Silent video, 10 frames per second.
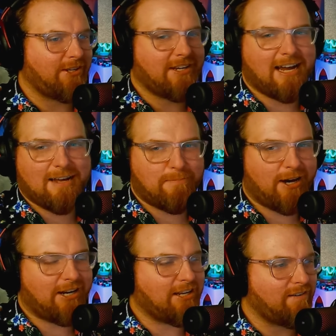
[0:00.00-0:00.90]
You got
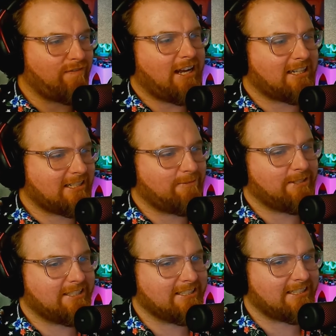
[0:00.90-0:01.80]
money, you're flexing
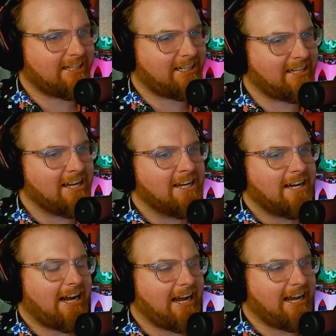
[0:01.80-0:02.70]
with this thing,
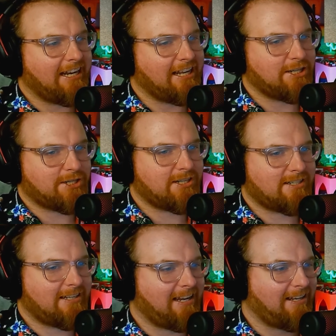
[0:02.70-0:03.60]
and it's
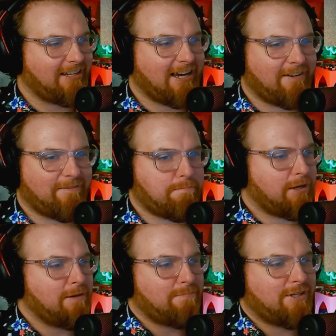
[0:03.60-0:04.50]
just a kind of
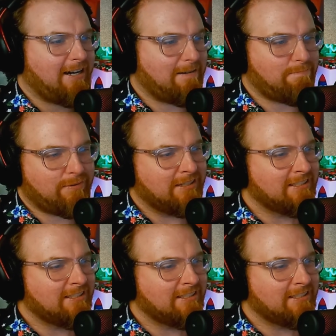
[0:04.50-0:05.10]
pimped up,